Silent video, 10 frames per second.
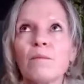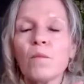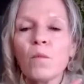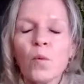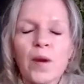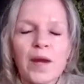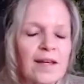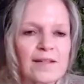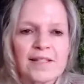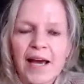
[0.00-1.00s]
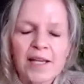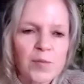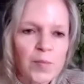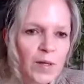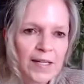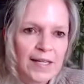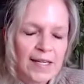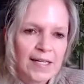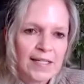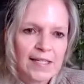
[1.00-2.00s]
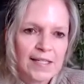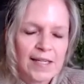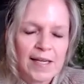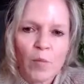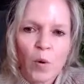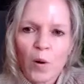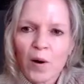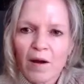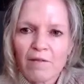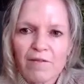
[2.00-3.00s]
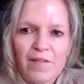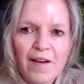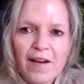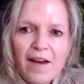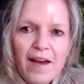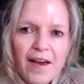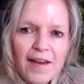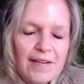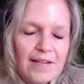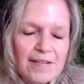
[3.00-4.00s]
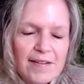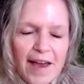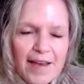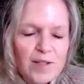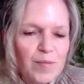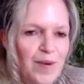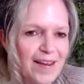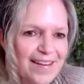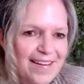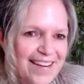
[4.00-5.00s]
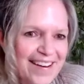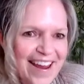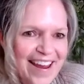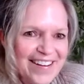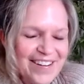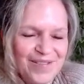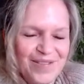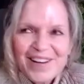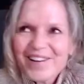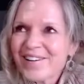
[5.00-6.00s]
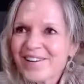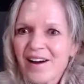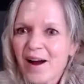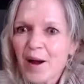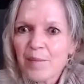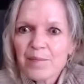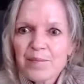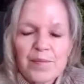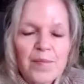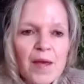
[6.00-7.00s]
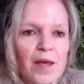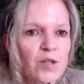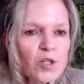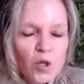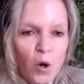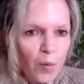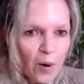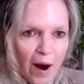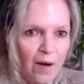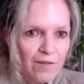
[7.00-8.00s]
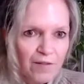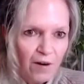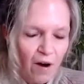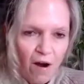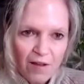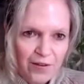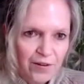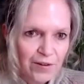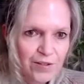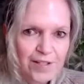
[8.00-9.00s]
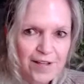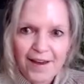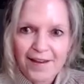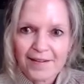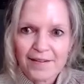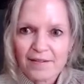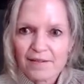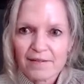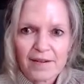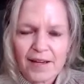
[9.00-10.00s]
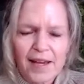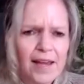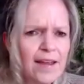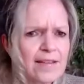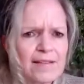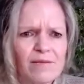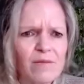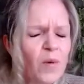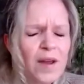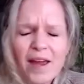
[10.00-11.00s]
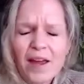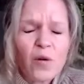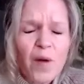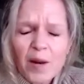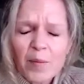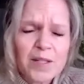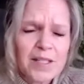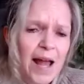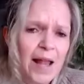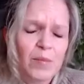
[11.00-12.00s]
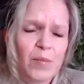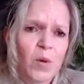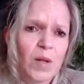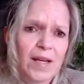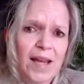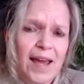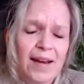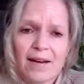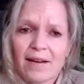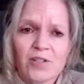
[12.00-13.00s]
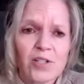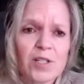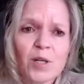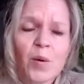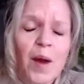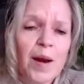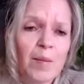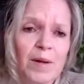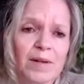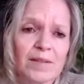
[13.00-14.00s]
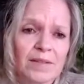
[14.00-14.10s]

we desperately need to see more of. And as being a Canadian reader, um, so proud of our authors, and it, we incredible talent pool in Canada, just incredible.